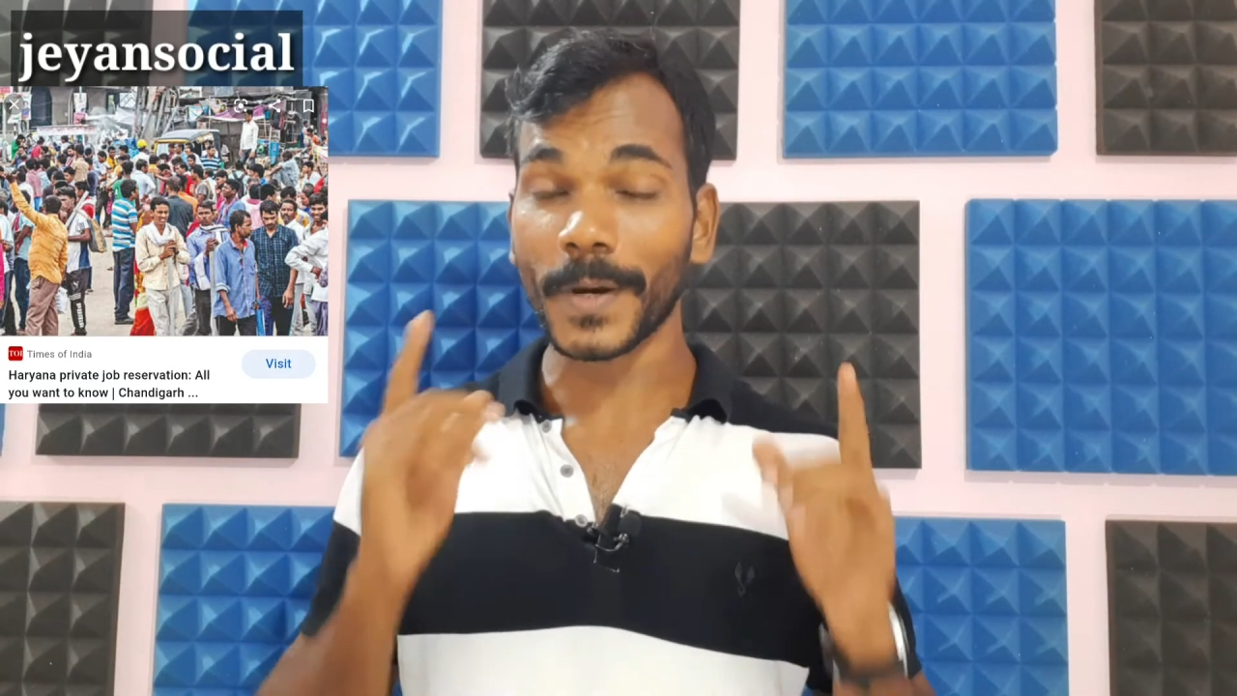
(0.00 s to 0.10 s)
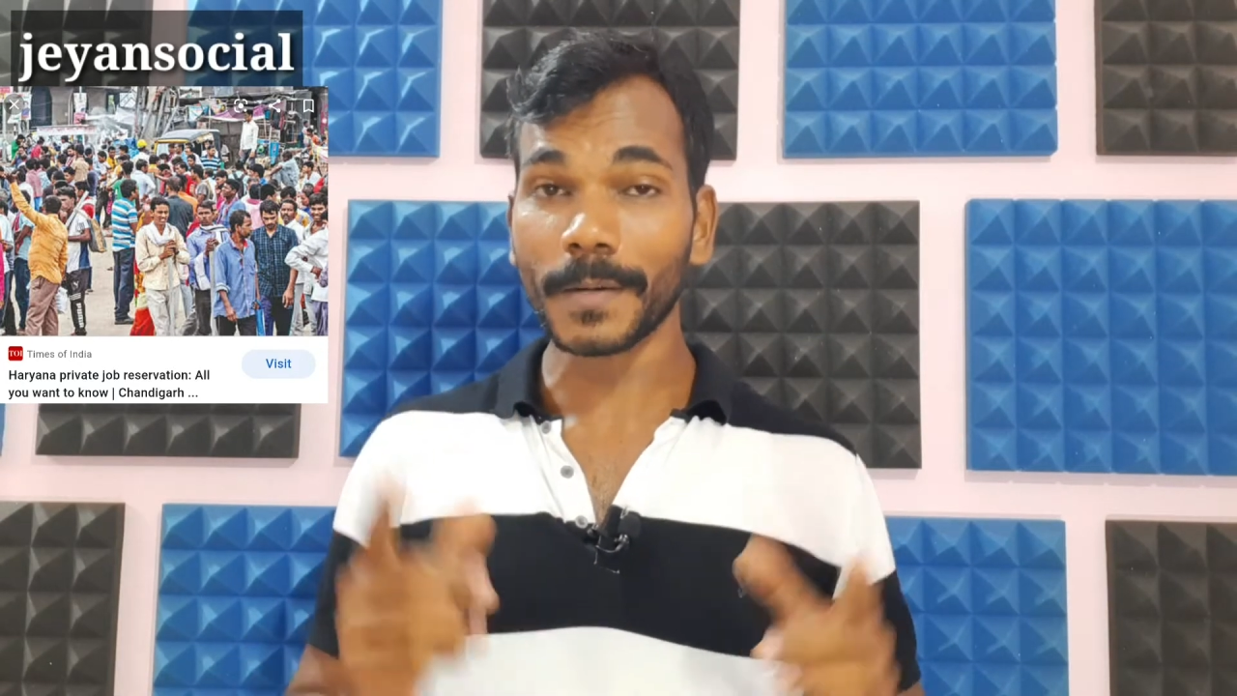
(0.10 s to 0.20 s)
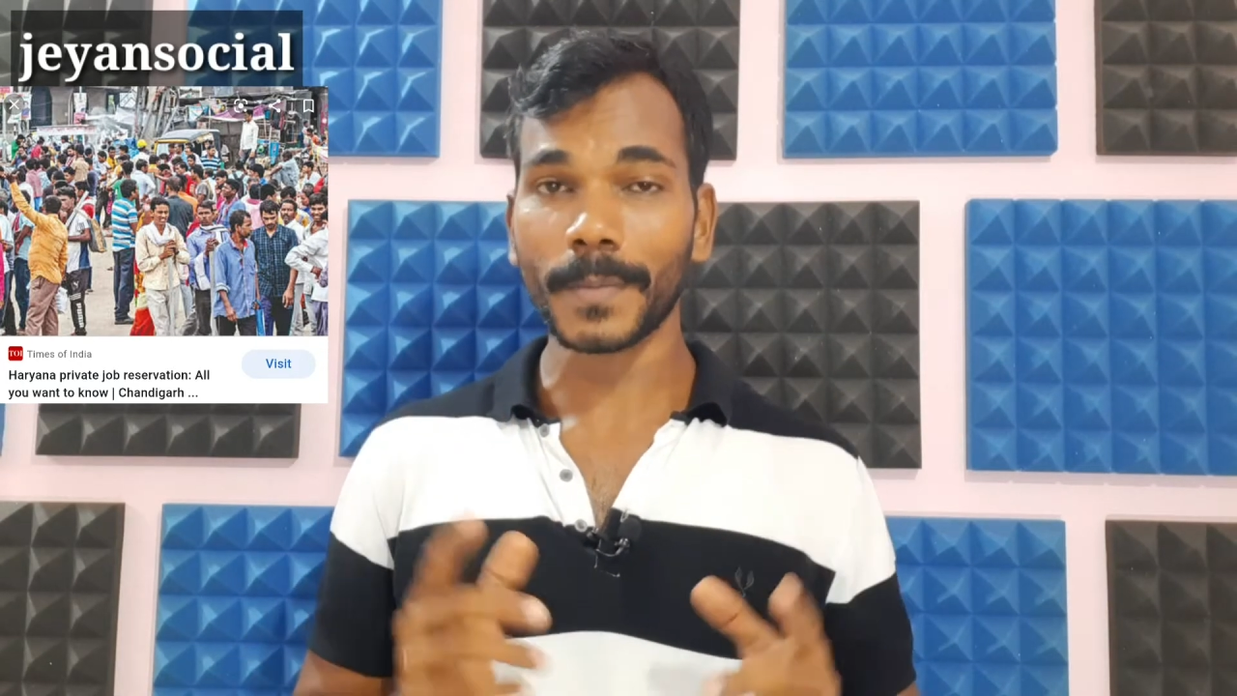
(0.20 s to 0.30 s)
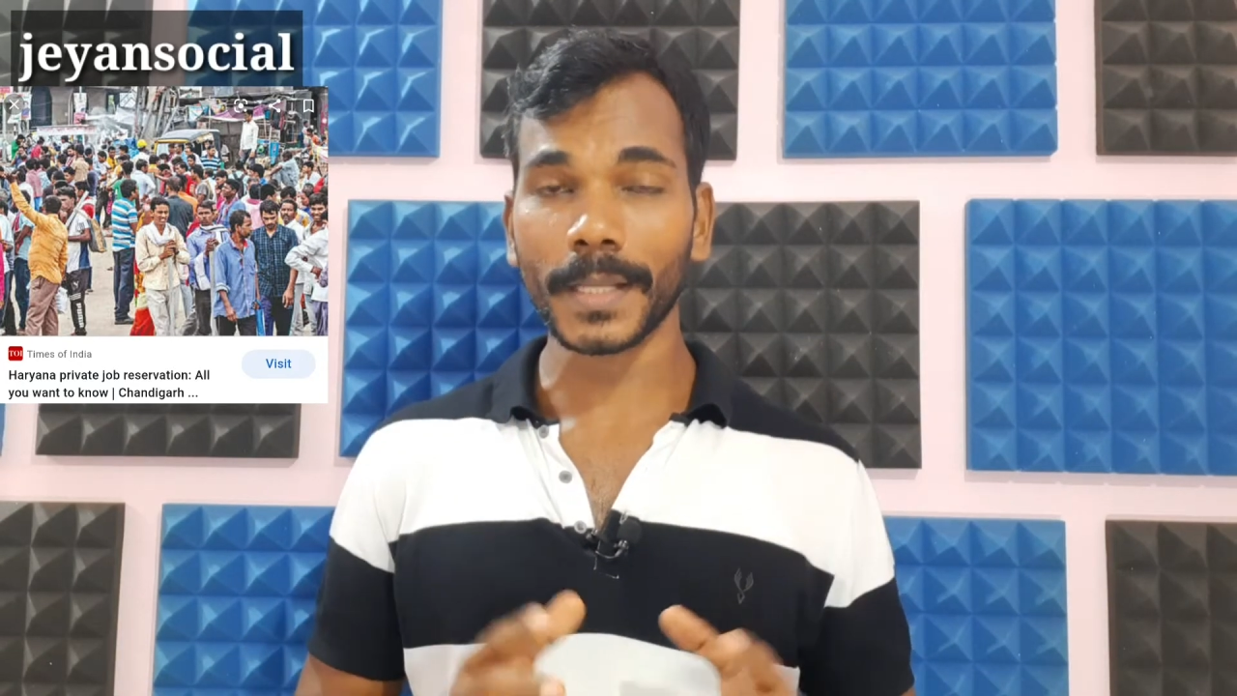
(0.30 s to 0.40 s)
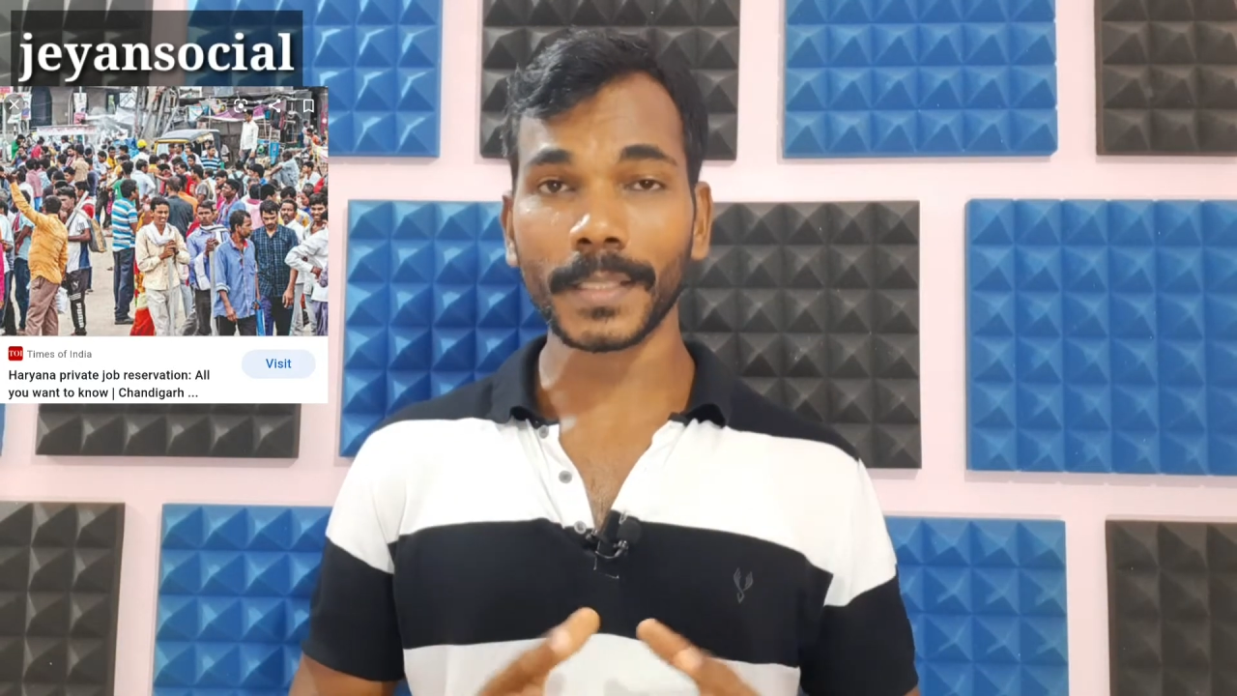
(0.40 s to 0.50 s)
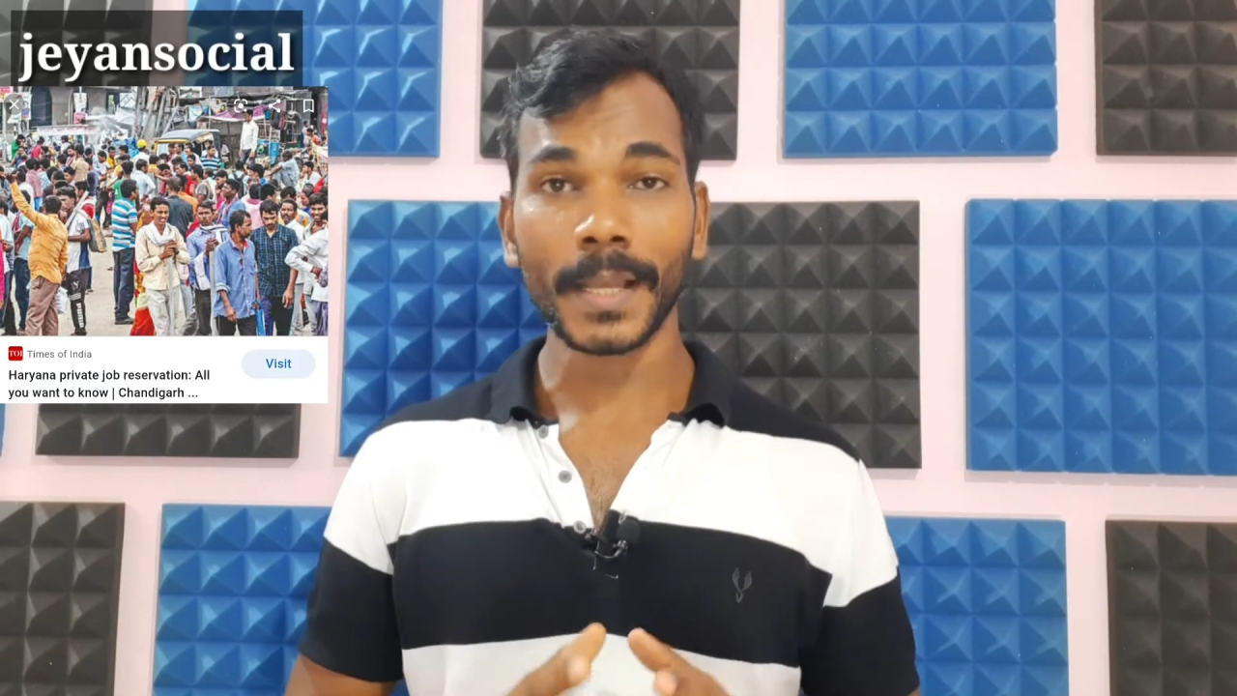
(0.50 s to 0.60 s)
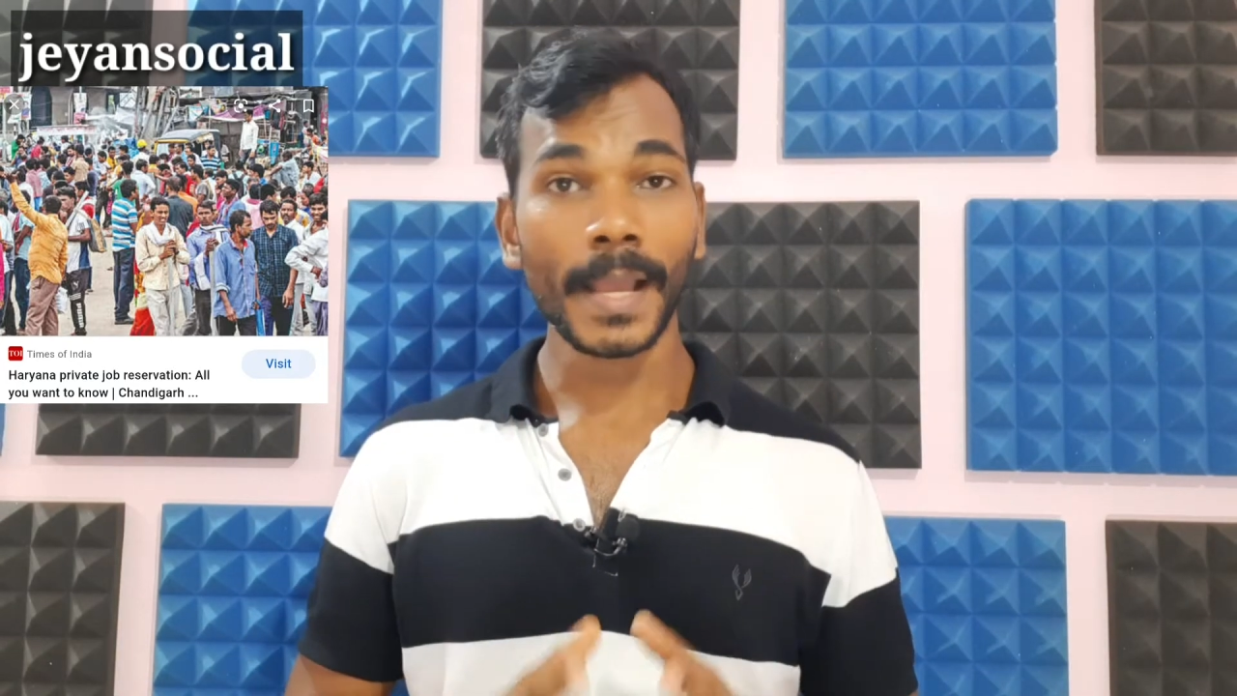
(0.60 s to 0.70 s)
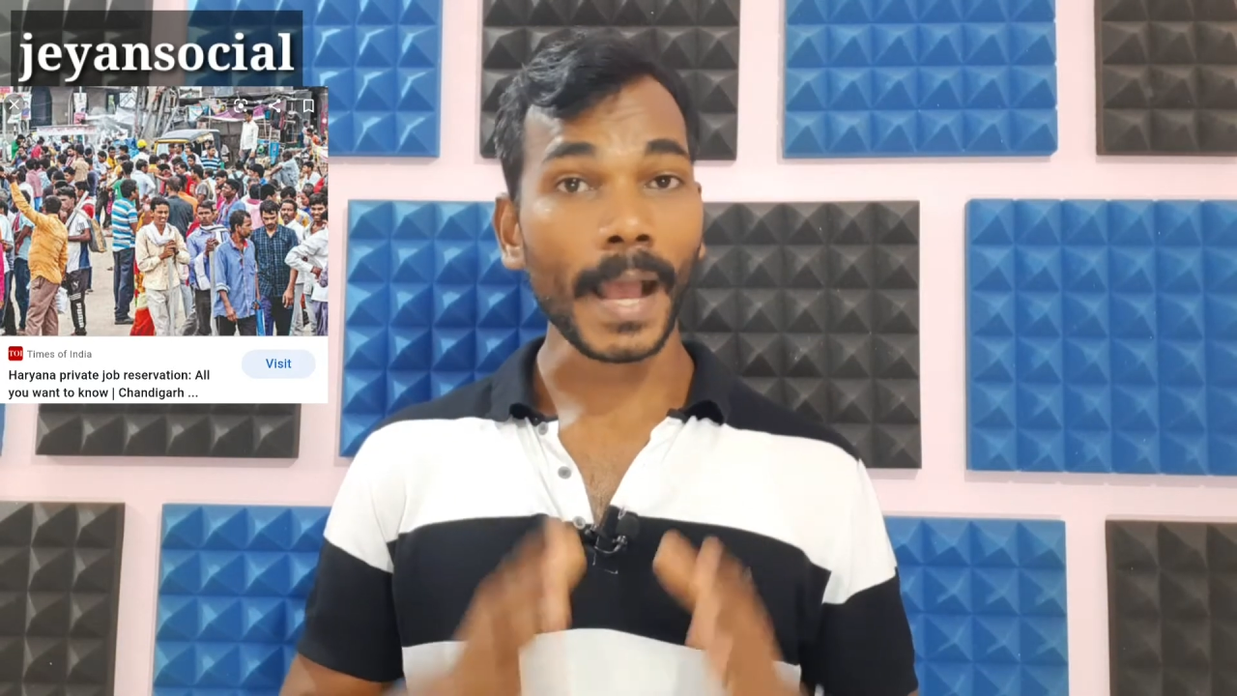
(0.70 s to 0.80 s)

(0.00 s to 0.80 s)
per month